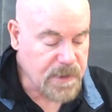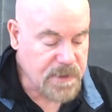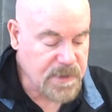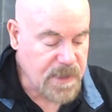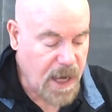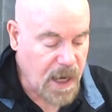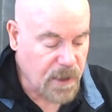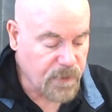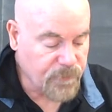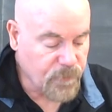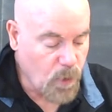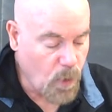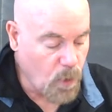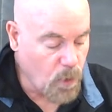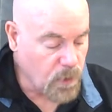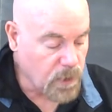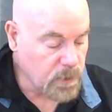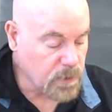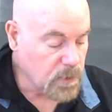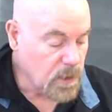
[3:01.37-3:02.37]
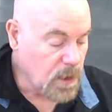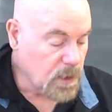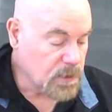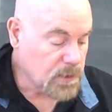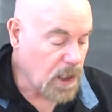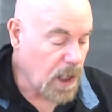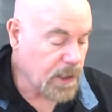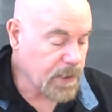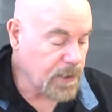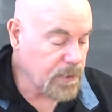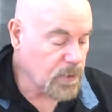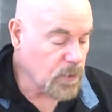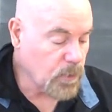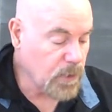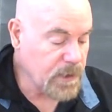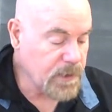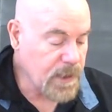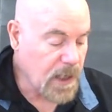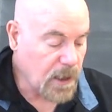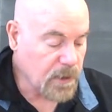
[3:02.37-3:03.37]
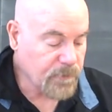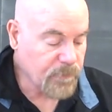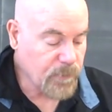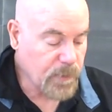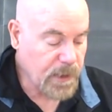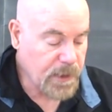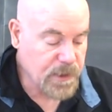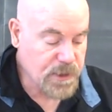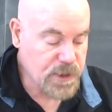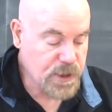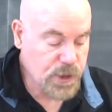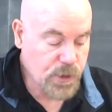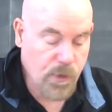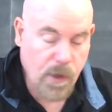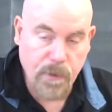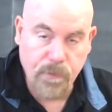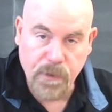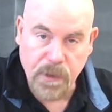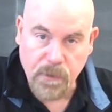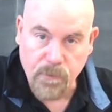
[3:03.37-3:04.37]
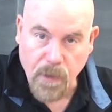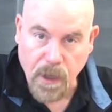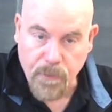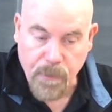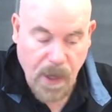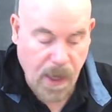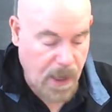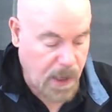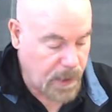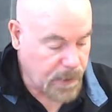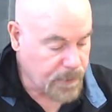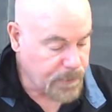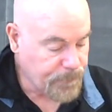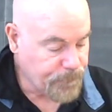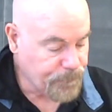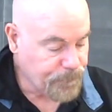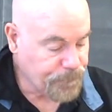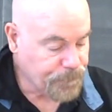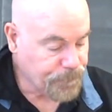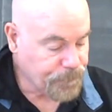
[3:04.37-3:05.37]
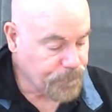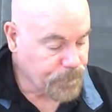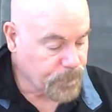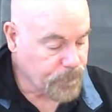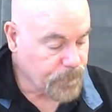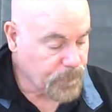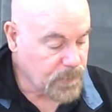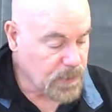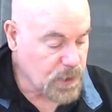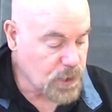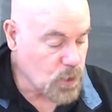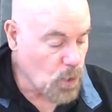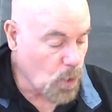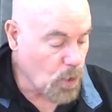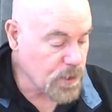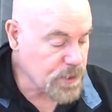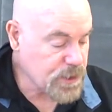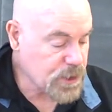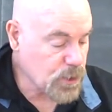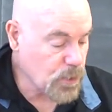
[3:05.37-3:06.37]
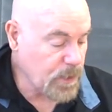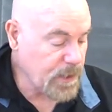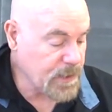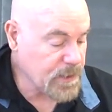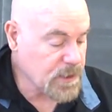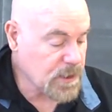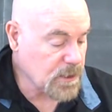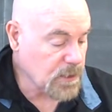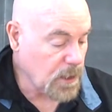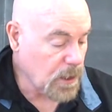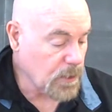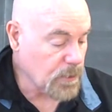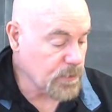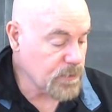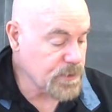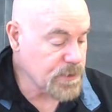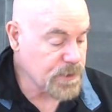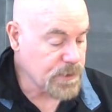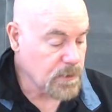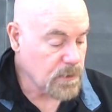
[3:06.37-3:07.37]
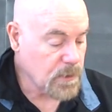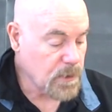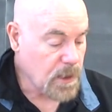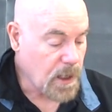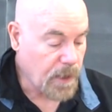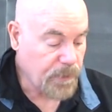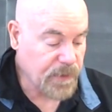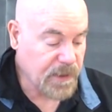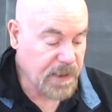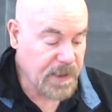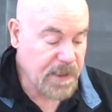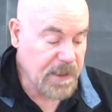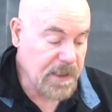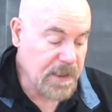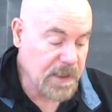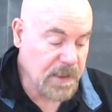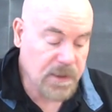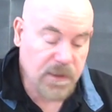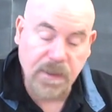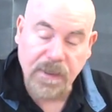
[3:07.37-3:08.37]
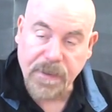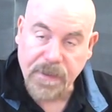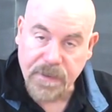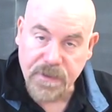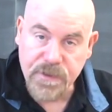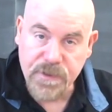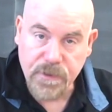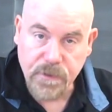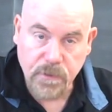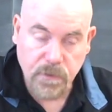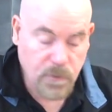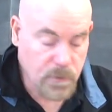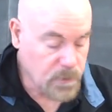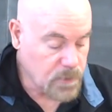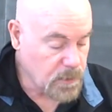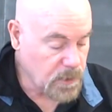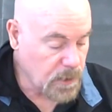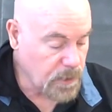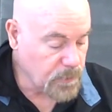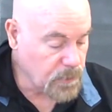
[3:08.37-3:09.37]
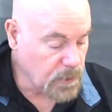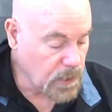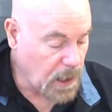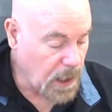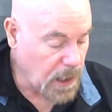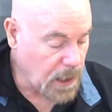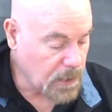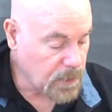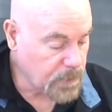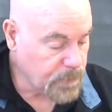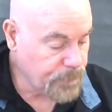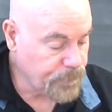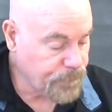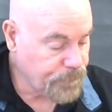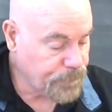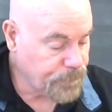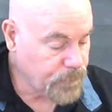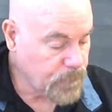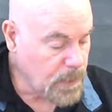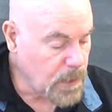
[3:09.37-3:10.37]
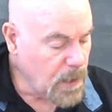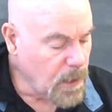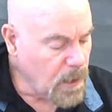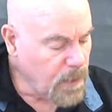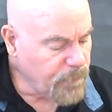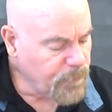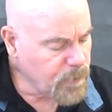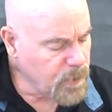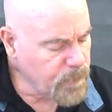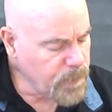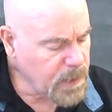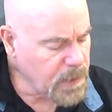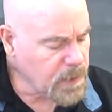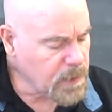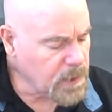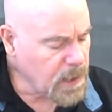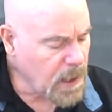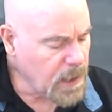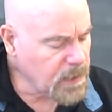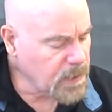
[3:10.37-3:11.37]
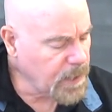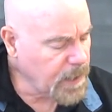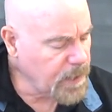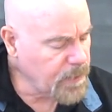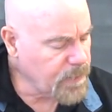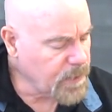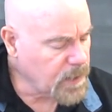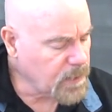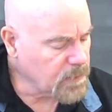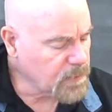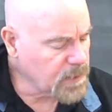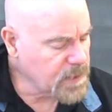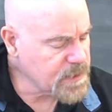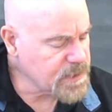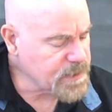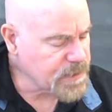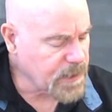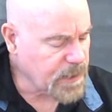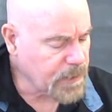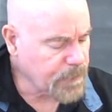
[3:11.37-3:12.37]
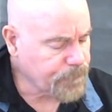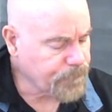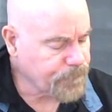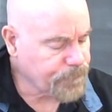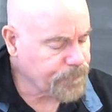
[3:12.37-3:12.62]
a sack of corn, knocking the wind out of me and scraping my back. The door squeaked closed, and the key clinked in the lock. For a minute I lay there listening.